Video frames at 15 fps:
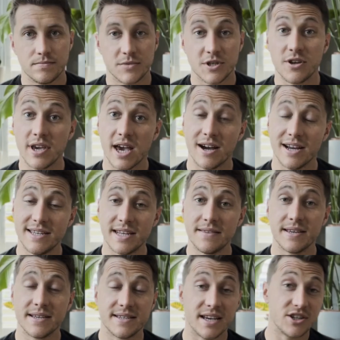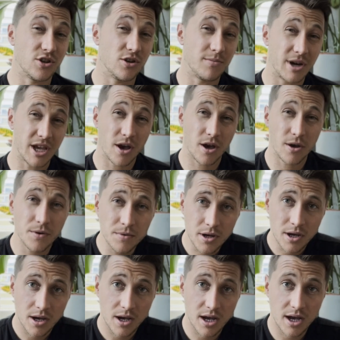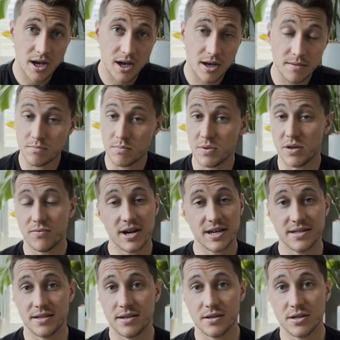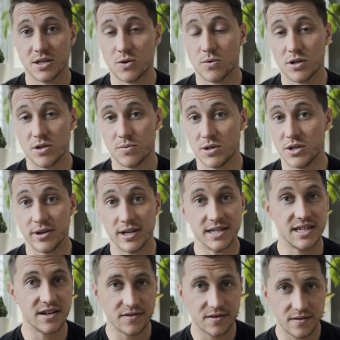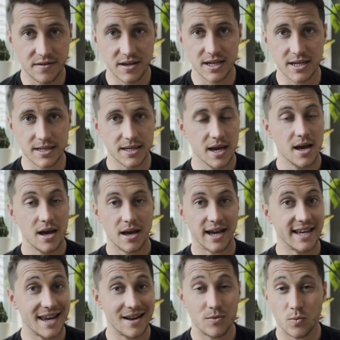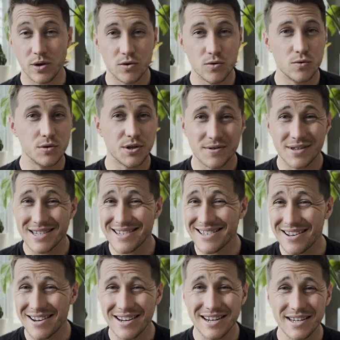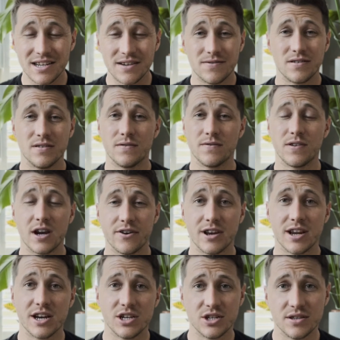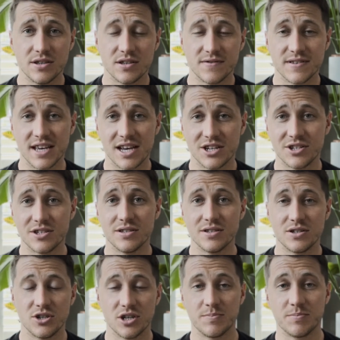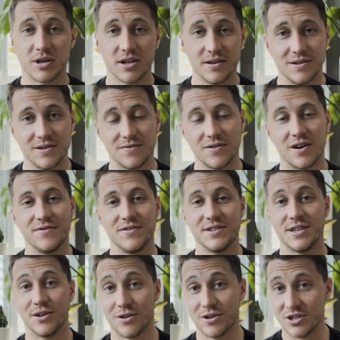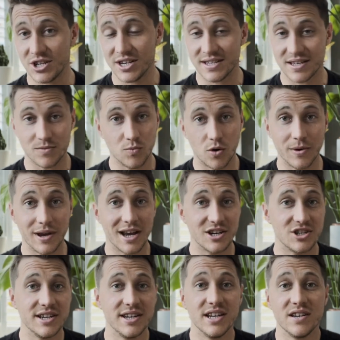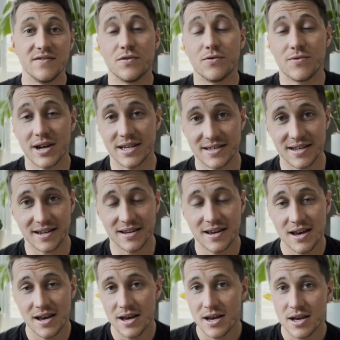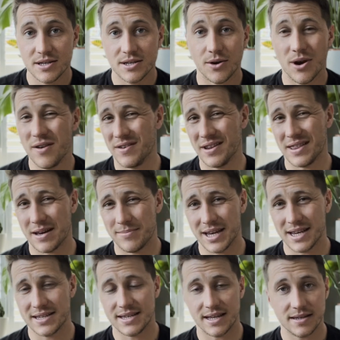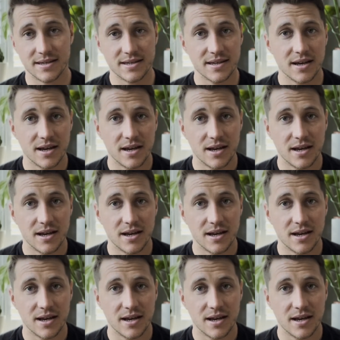So yeah, I did this session on my own. The rest of the squad were doing different things. Again, we all do slightly different variations of sessions just because of our physiologies and what we actually need for racing. So hopefully that makes sense.